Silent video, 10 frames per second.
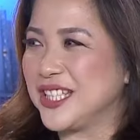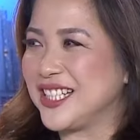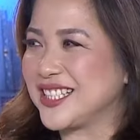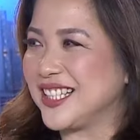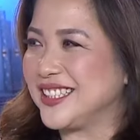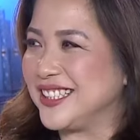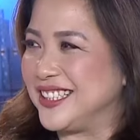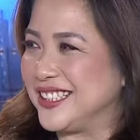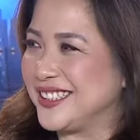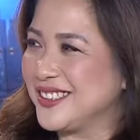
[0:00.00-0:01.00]
geeks
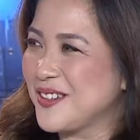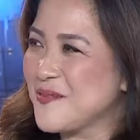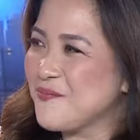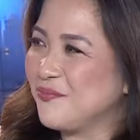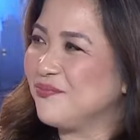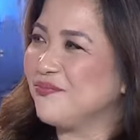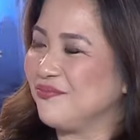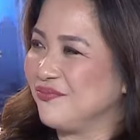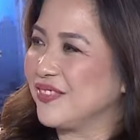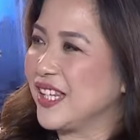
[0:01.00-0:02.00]
indeed. Yes, that's
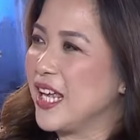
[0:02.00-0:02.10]
mm-hmm. true.